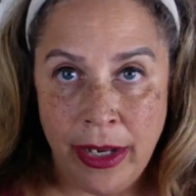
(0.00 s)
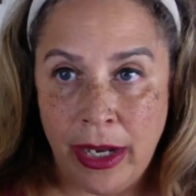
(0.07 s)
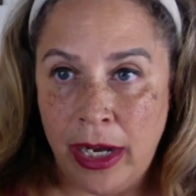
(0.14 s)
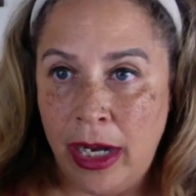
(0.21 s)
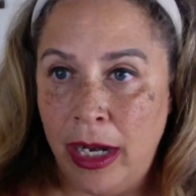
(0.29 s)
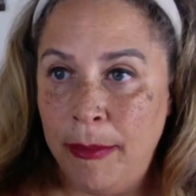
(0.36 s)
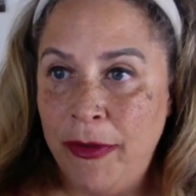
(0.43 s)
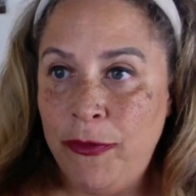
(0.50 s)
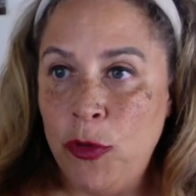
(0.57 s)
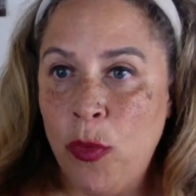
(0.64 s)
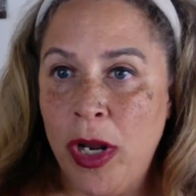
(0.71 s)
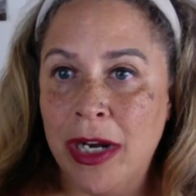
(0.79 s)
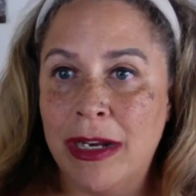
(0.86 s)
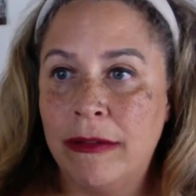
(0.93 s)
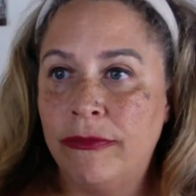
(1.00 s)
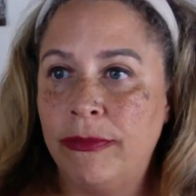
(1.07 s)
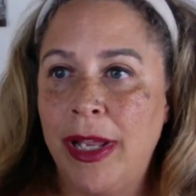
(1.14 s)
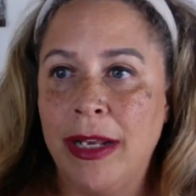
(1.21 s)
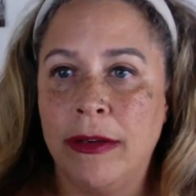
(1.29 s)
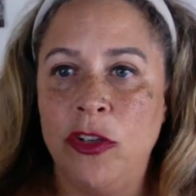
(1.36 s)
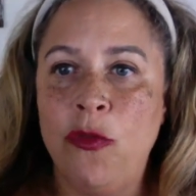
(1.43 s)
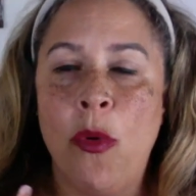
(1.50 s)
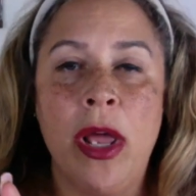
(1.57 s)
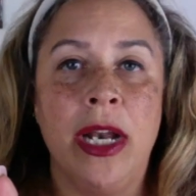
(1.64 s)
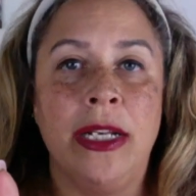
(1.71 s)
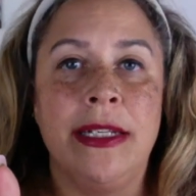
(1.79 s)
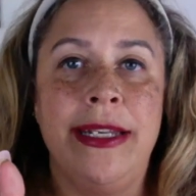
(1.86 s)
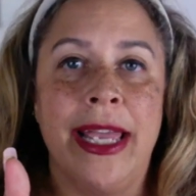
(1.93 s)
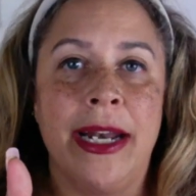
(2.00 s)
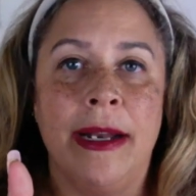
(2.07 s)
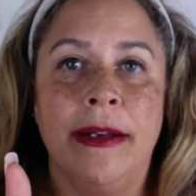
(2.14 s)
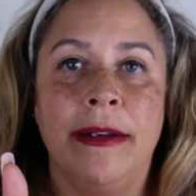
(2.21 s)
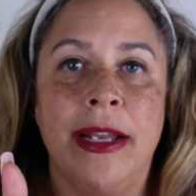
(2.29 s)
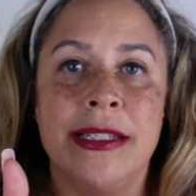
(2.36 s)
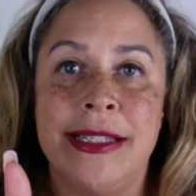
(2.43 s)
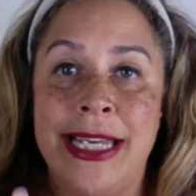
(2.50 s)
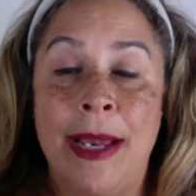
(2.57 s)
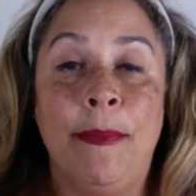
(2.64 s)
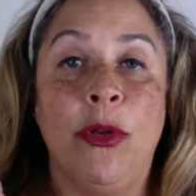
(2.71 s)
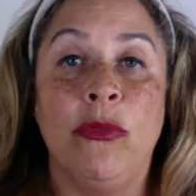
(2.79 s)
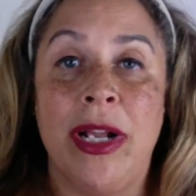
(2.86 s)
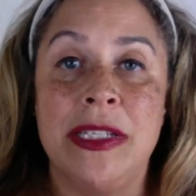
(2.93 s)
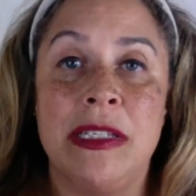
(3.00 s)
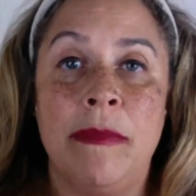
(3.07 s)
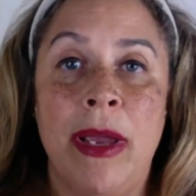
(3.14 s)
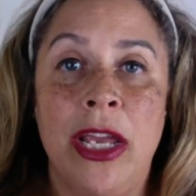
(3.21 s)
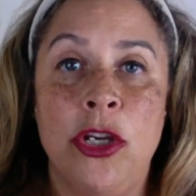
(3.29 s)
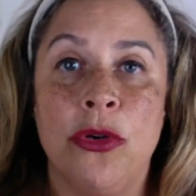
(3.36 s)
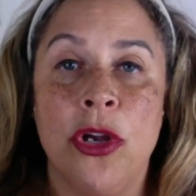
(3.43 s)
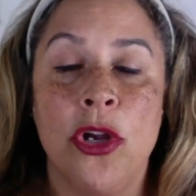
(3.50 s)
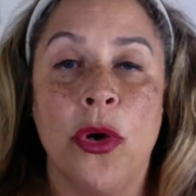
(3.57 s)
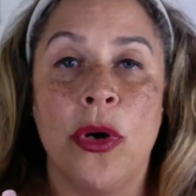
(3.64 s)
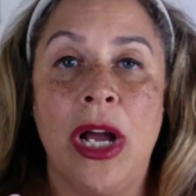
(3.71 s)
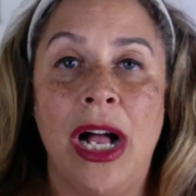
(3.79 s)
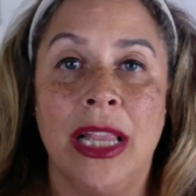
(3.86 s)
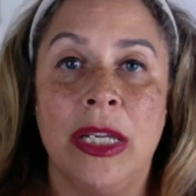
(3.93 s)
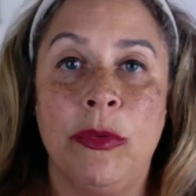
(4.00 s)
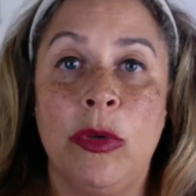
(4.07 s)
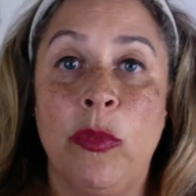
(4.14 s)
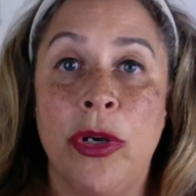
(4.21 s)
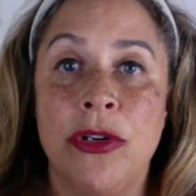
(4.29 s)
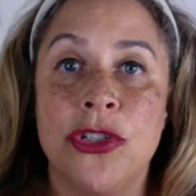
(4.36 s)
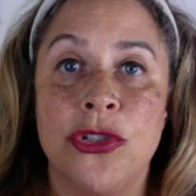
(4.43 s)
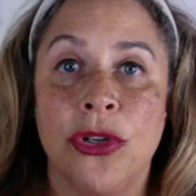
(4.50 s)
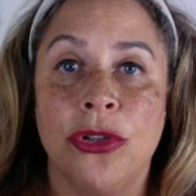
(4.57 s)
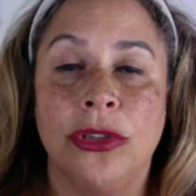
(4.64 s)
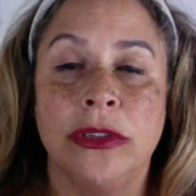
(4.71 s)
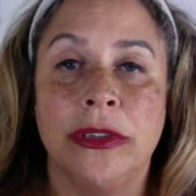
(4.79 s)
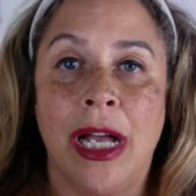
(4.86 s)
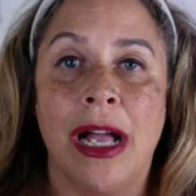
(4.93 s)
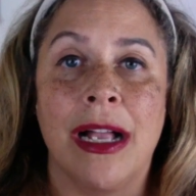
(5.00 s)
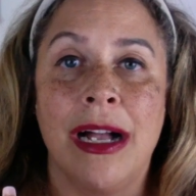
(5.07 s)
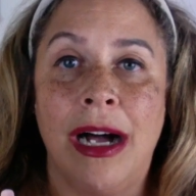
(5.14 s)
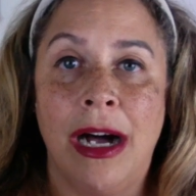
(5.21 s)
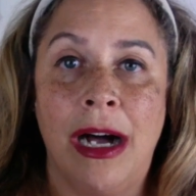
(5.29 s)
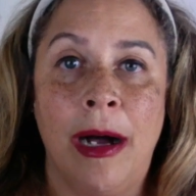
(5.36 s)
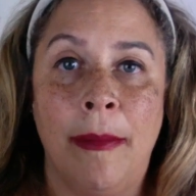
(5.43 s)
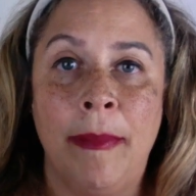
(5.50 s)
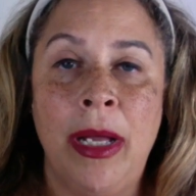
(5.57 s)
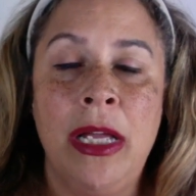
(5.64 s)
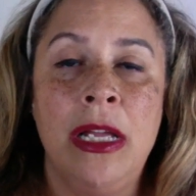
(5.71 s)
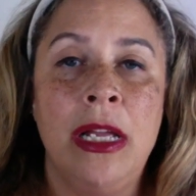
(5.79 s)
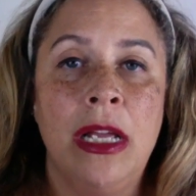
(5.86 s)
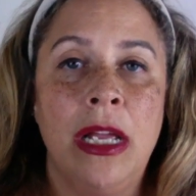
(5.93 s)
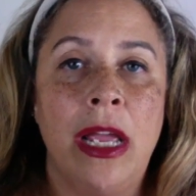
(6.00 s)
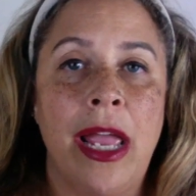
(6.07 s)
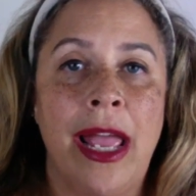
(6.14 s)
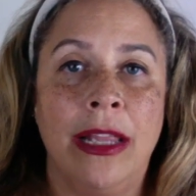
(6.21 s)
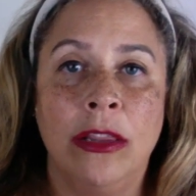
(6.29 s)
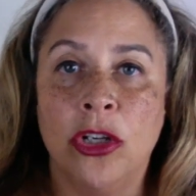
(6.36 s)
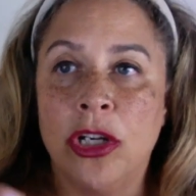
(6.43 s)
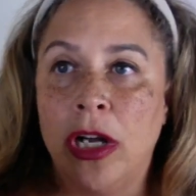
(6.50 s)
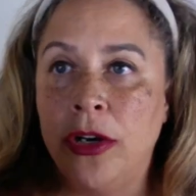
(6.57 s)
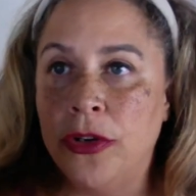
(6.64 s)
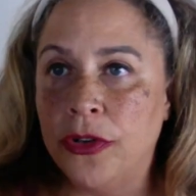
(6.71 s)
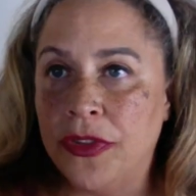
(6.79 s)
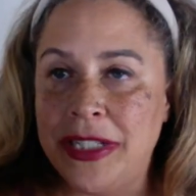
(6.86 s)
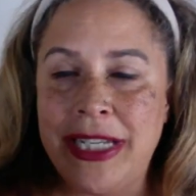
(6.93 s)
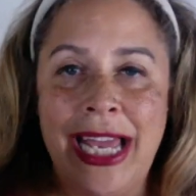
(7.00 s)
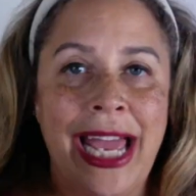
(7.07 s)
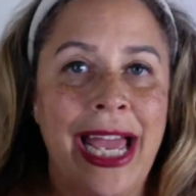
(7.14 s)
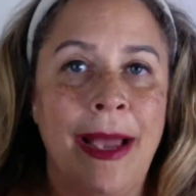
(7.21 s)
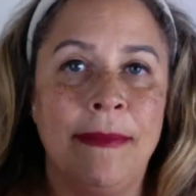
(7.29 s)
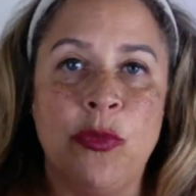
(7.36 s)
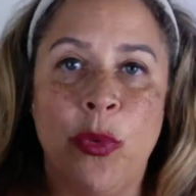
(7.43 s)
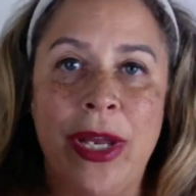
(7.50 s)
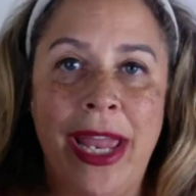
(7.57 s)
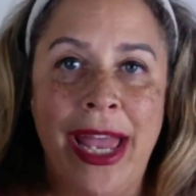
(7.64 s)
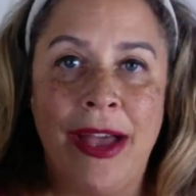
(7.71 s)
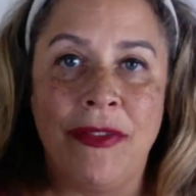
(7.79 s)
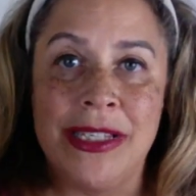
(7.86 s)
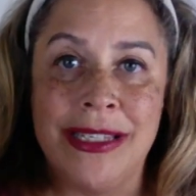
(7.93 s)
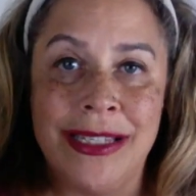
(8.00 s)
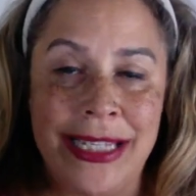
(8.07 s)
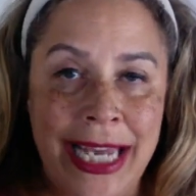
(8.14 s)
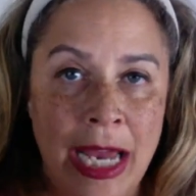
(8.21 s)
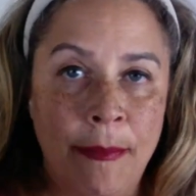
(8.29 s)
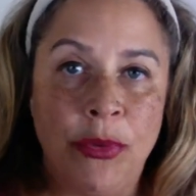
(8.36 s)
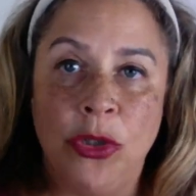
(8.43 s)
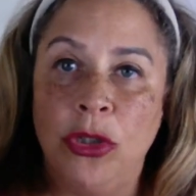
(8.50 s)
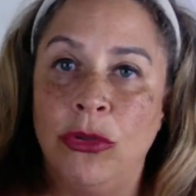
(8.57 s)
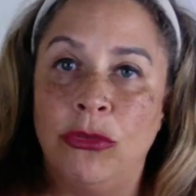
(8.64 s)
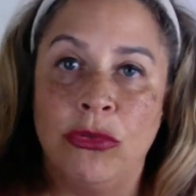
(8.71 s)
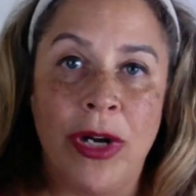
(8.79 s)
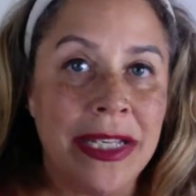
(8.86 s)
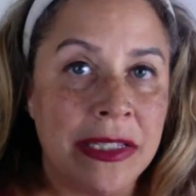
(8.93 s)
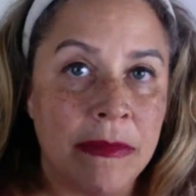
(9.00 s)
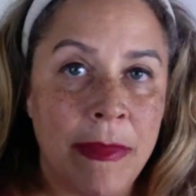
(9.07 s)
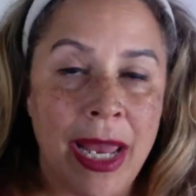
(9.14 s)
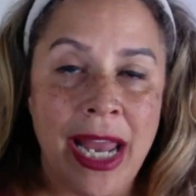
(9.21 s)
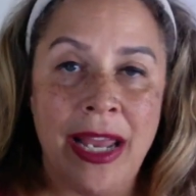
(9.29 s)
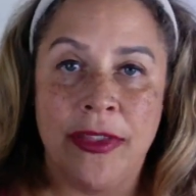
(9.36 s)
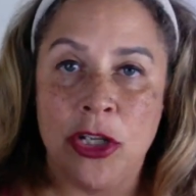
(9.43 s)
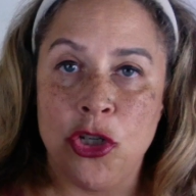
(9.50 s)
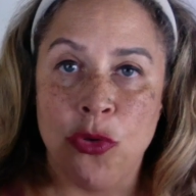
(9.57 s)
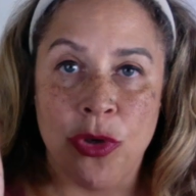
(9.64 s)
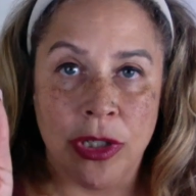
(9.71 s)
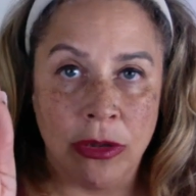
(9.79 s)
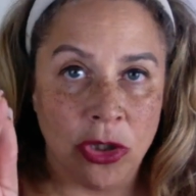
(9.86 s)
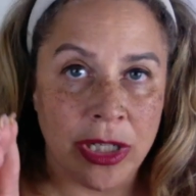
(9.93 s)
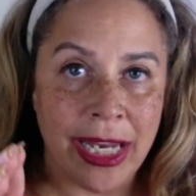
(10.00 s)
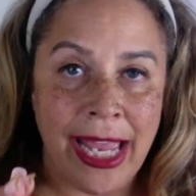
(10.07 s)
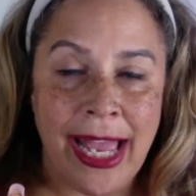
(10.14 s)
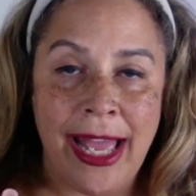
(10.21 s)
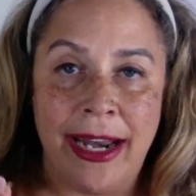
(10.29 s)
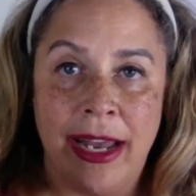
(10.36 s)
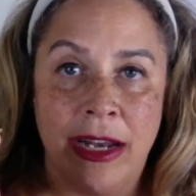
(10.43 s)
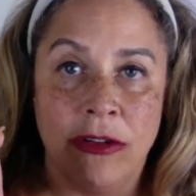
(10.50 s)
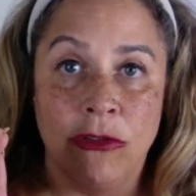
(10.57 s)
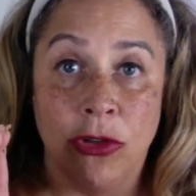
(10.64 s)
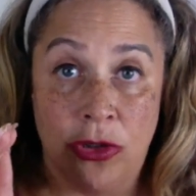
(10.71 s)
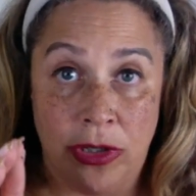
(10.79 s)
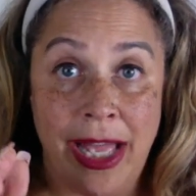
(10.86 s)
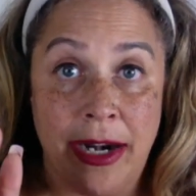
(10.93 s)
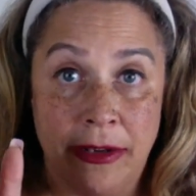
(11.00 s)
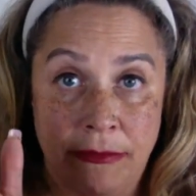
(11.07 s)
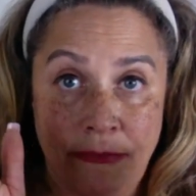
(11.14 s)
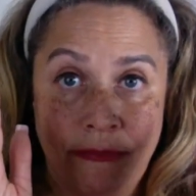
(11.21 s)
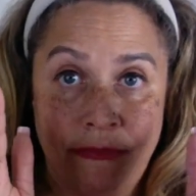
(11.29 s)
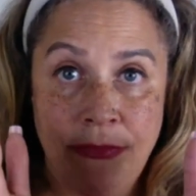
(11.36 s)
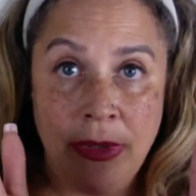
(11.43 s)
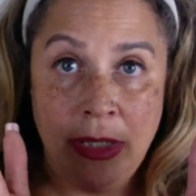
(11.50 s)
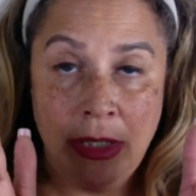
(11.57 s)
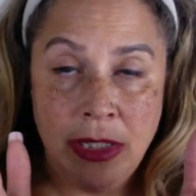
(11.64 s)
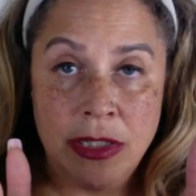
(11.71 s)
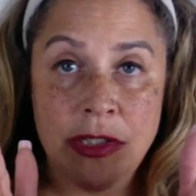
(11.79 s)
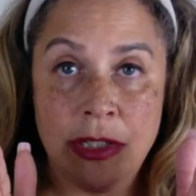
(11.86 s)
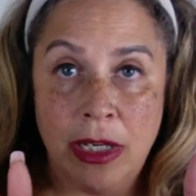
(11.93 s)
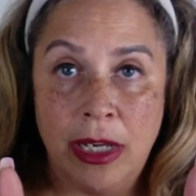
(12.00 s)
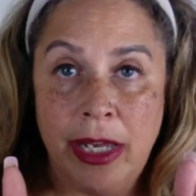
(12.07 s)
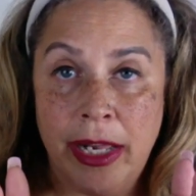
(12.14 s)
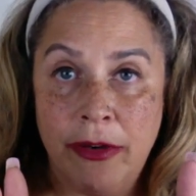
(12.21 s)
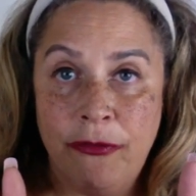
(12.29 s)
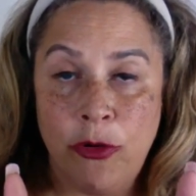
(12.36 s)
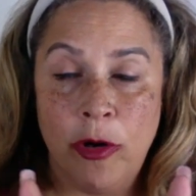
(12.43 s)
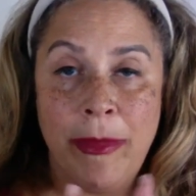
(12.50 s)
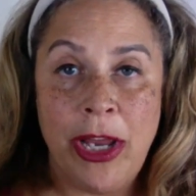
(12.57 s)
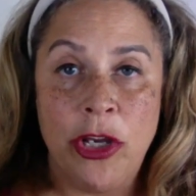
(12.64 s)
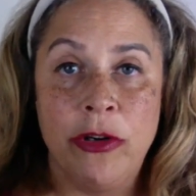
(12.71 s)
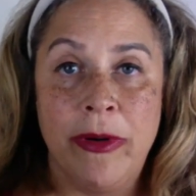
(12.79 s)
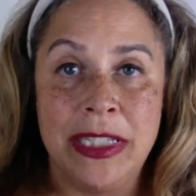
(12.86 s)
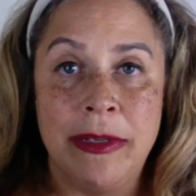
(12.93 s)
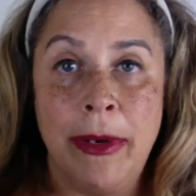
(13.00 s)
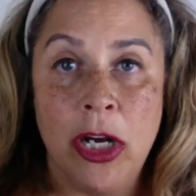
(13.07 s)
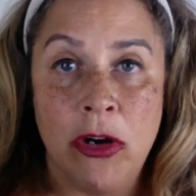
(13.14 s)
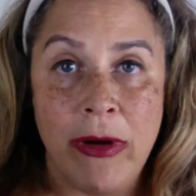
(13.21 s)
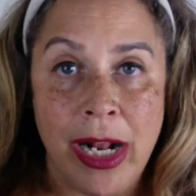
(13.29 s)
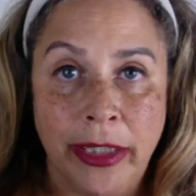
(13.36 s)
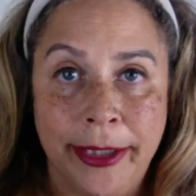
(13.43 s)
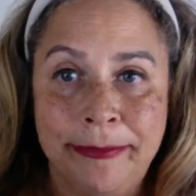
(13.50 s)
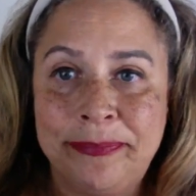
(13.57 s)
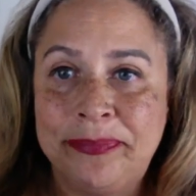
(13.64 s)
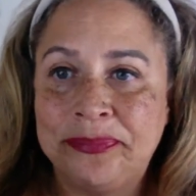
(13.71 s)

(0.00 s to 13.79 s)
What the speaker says: If you want to get a sample resume, you can go to HollywoodWinnerCircle.com and look under the tabs. We have a sample resume that you can look at and learn how to format your resume correctly.